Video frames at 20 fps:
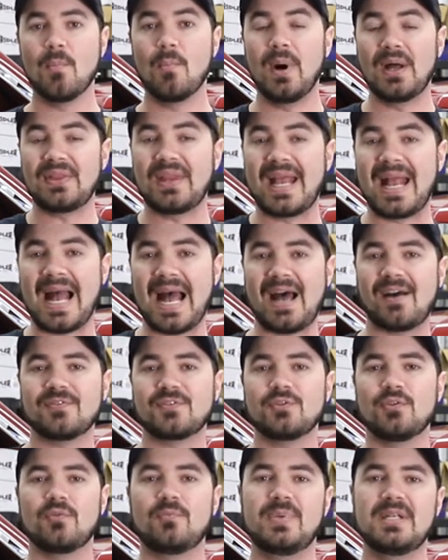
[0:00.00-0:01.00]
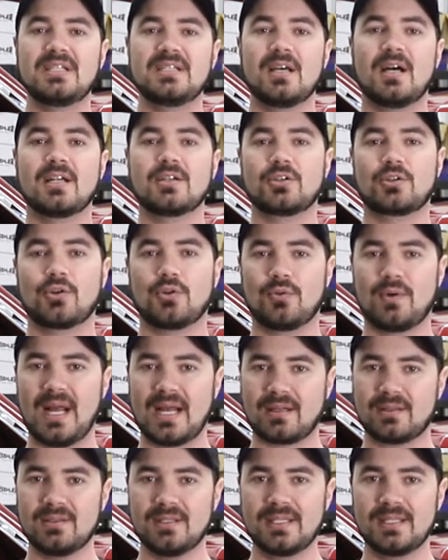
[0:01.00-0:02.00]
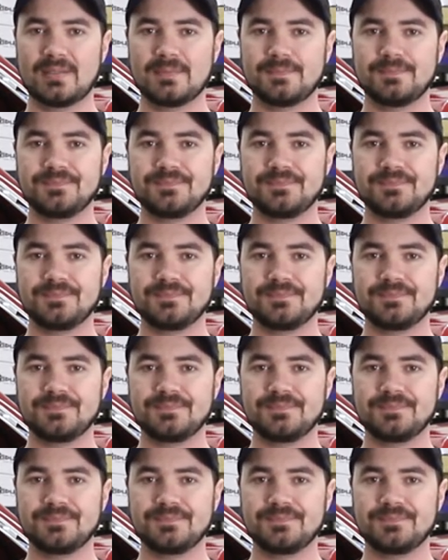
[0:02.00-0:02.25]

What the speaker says: but they have to have been done correctly.